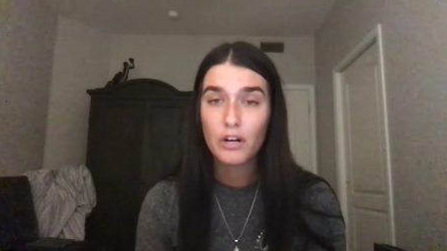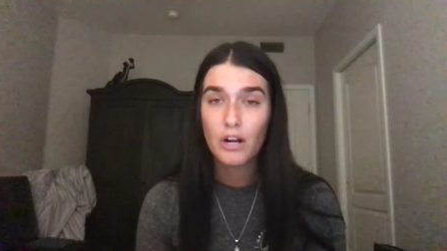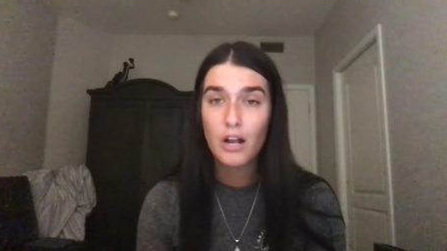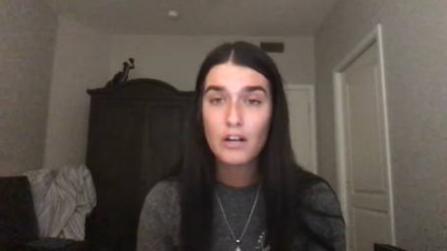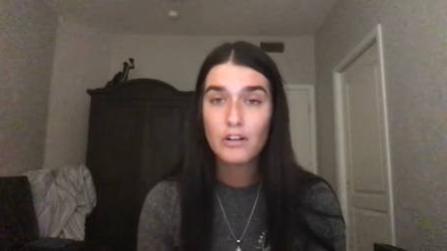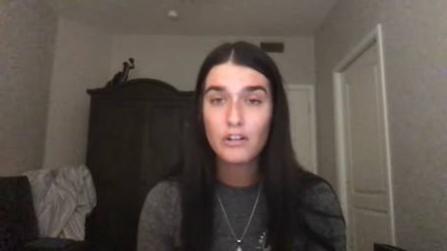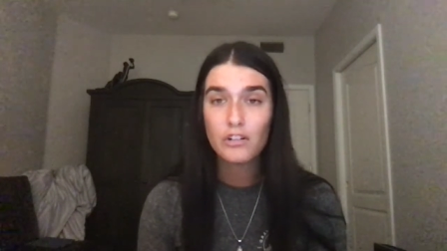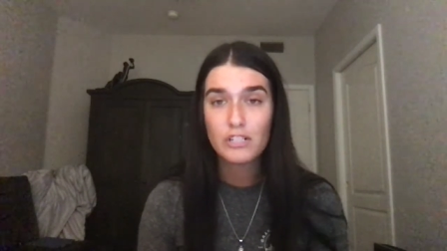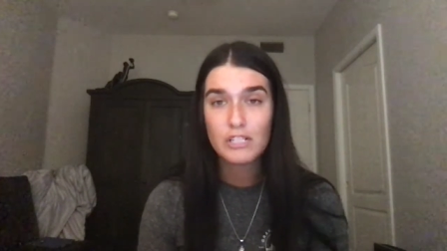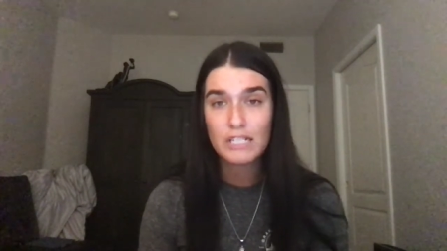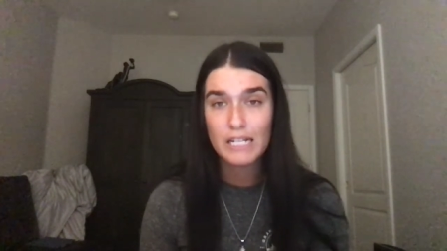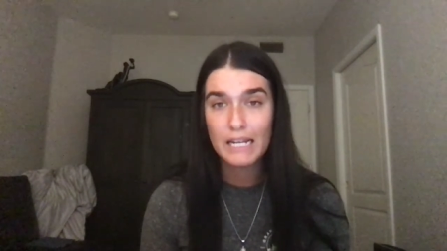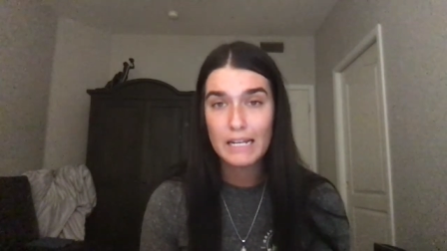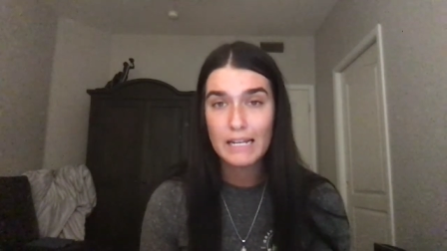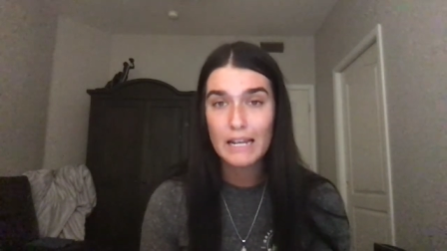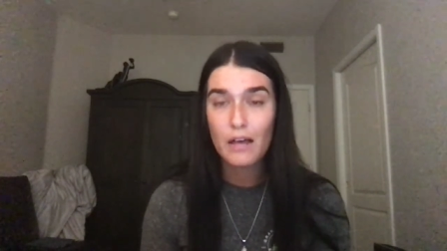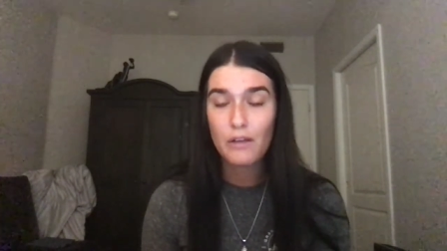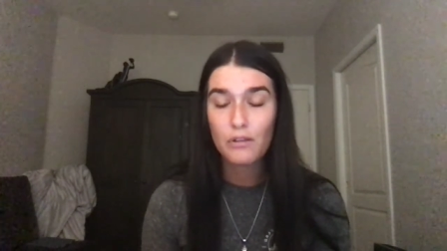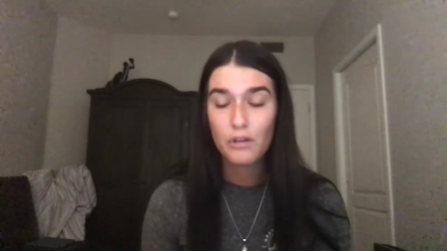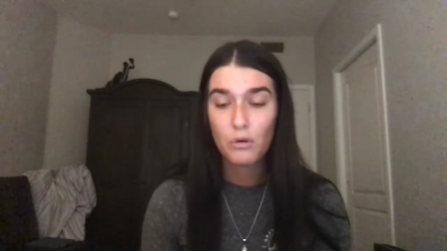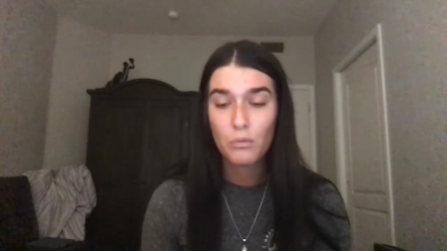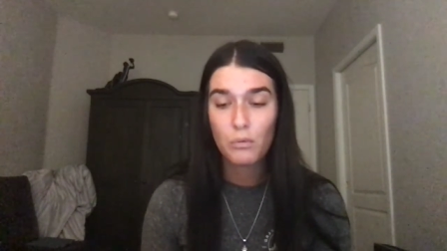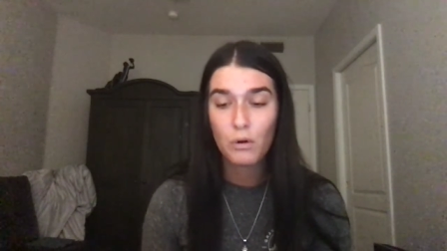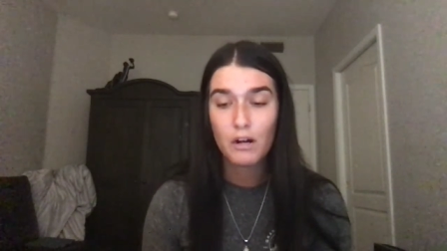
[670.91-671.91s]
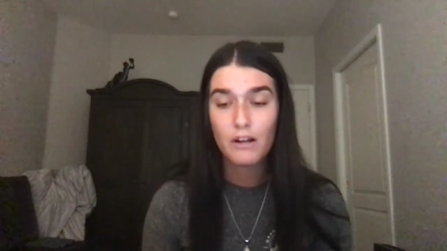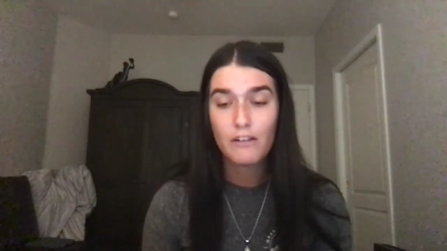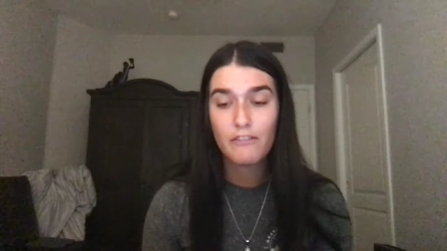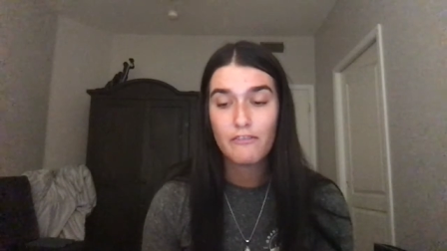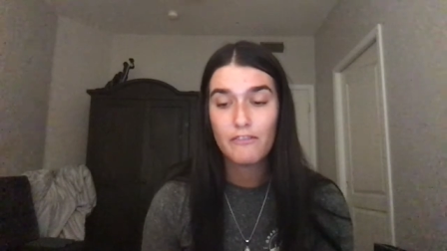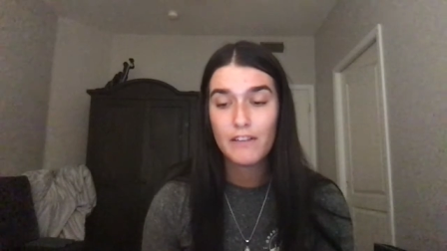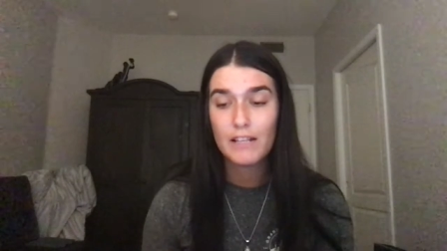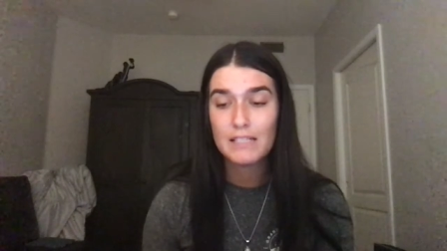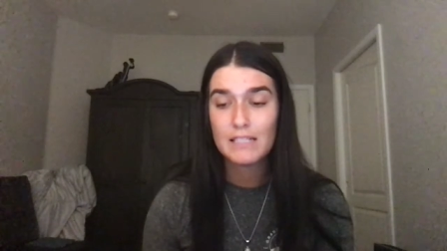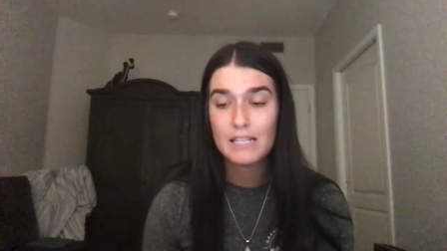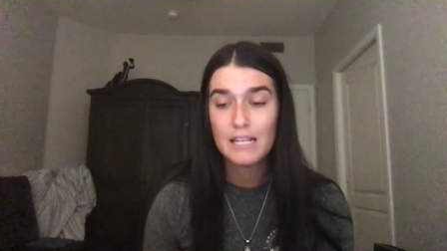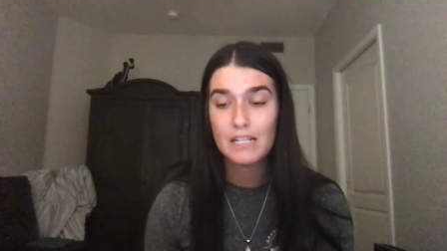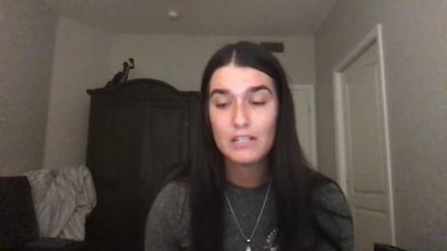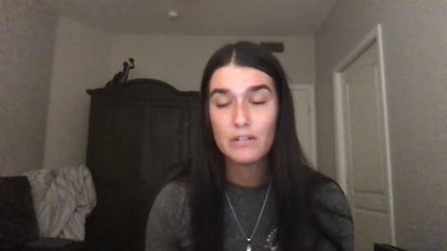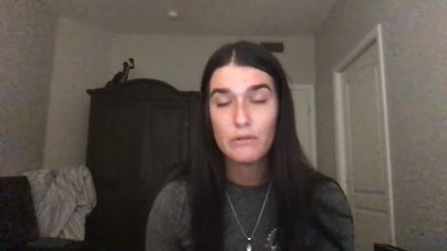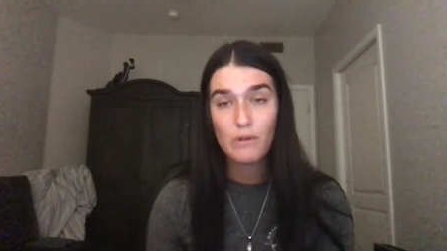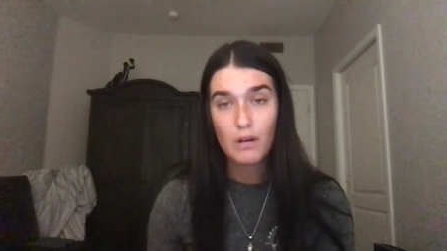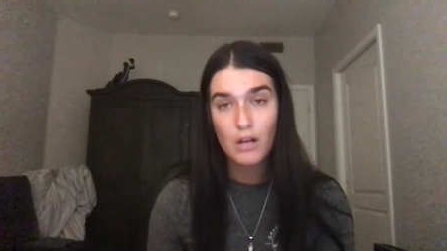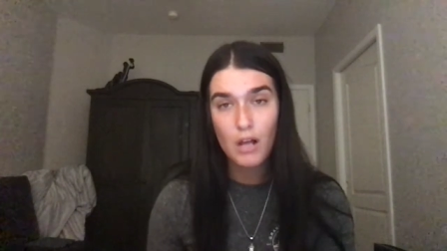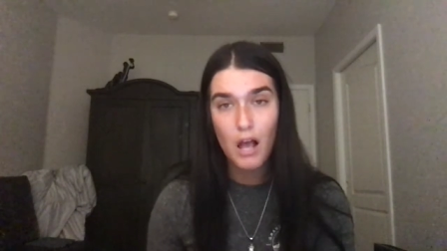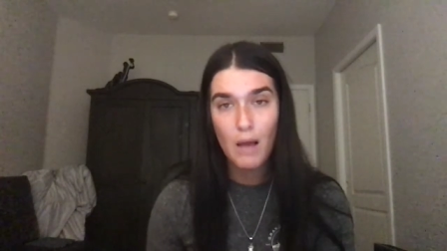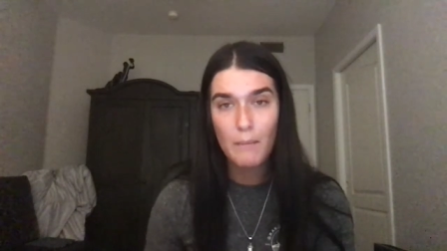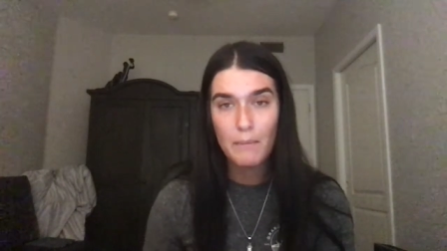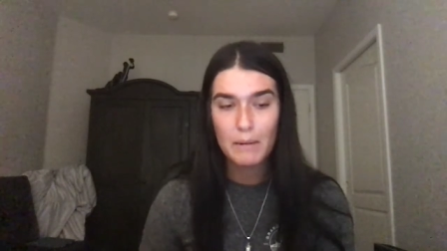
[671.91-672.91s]
understand how their work fits into a
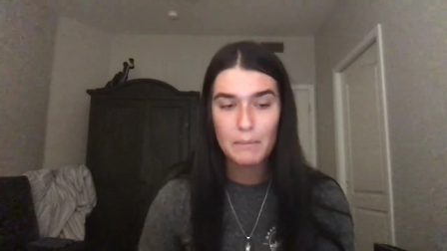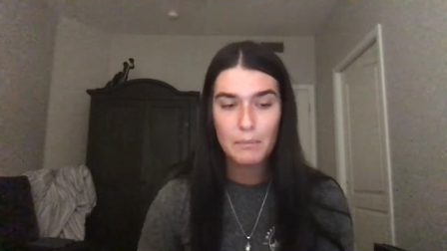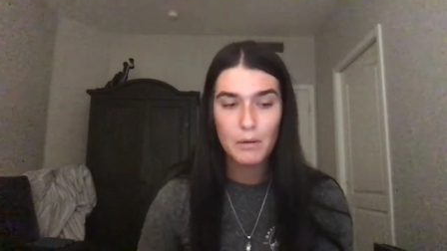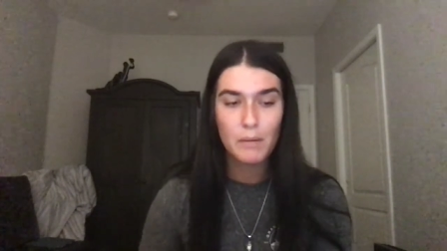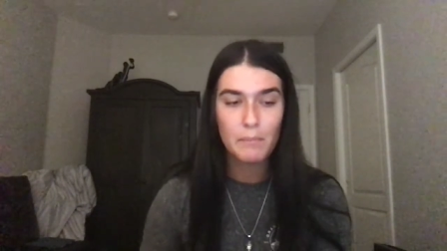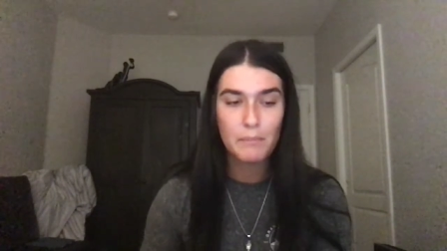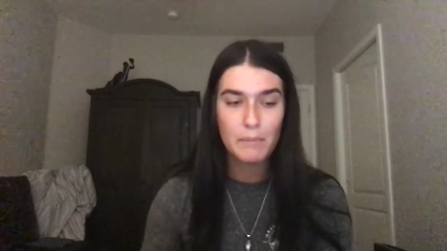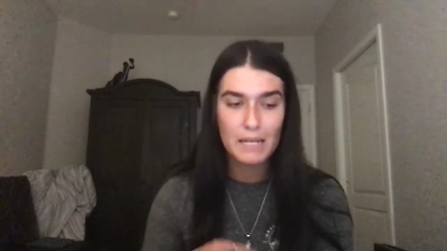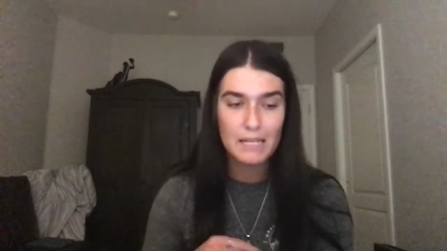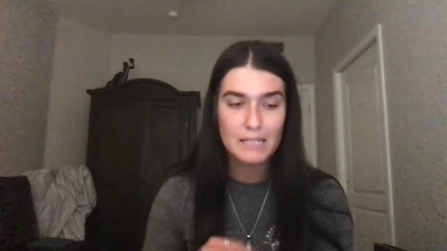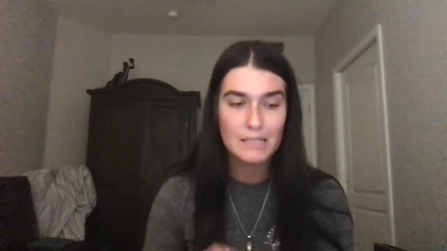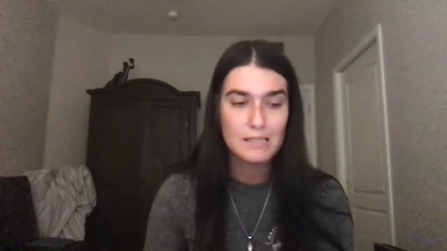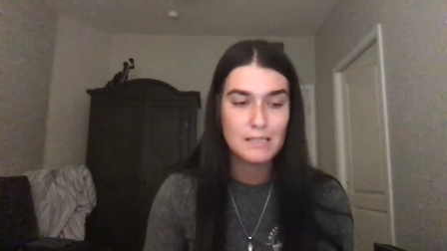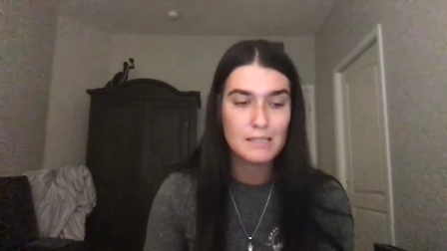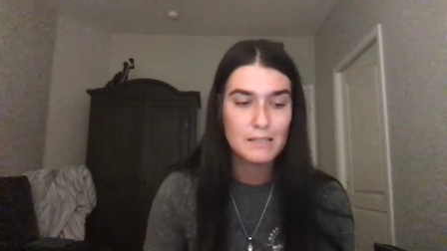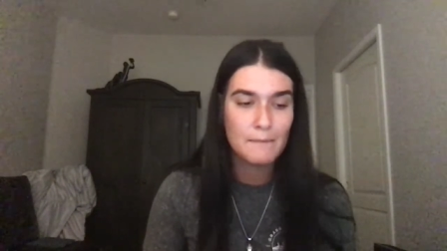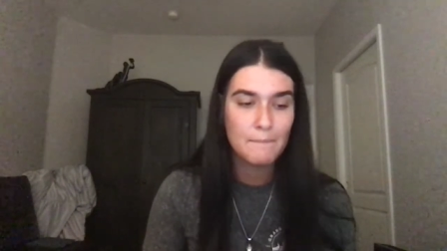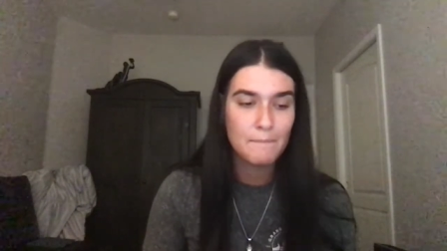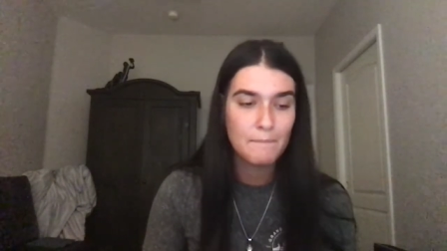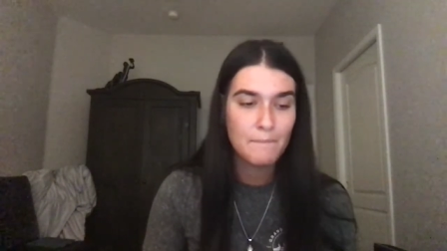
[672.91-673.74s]
common purpose.